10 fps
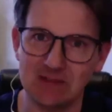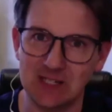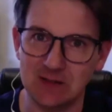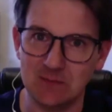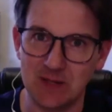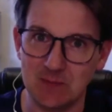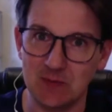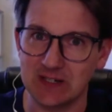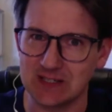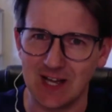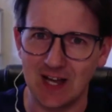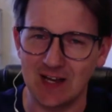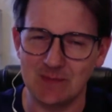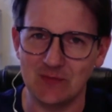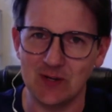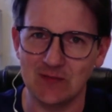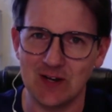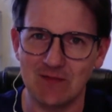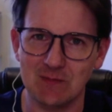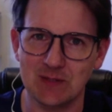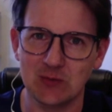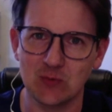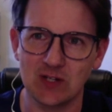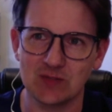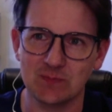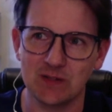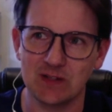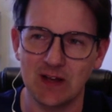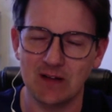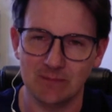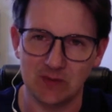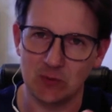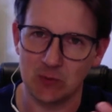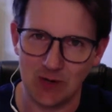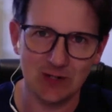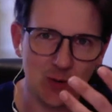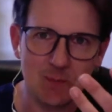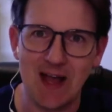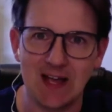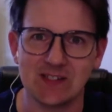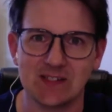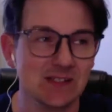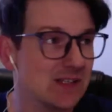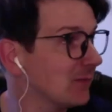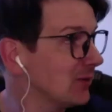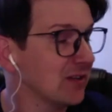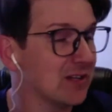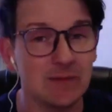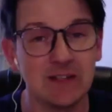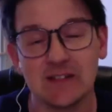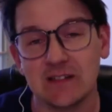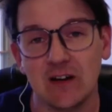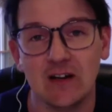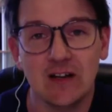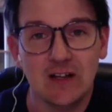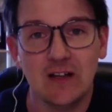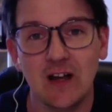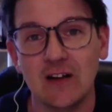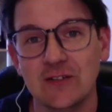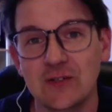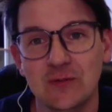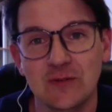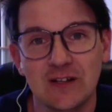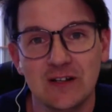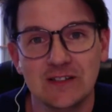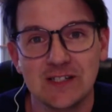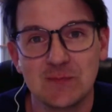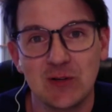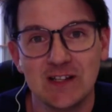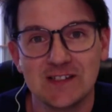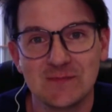10 people at a time if we ever have a big rush, but you're required to wear masks and stuff, but you can come in and see our new displays.